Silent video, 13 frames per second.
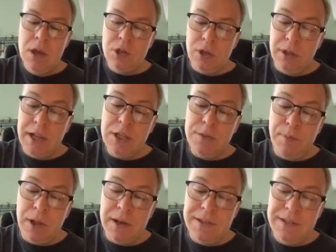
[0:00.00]
So let's
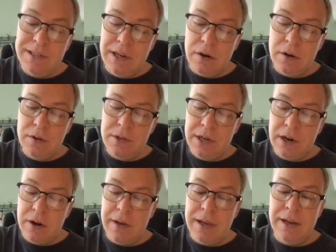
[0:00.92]
plug 0,
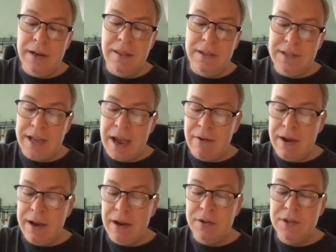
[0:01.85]
0 into this guy
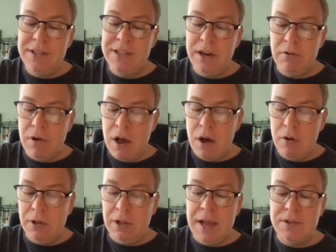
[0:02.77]
right here.
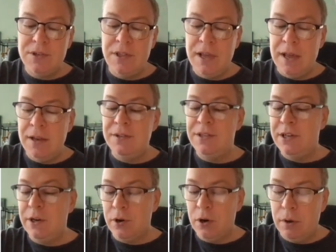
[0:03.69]
0 less than
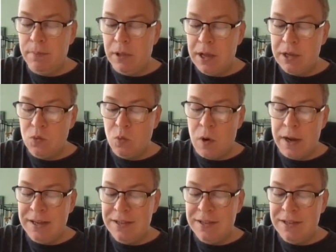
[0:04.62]
0 plus 1.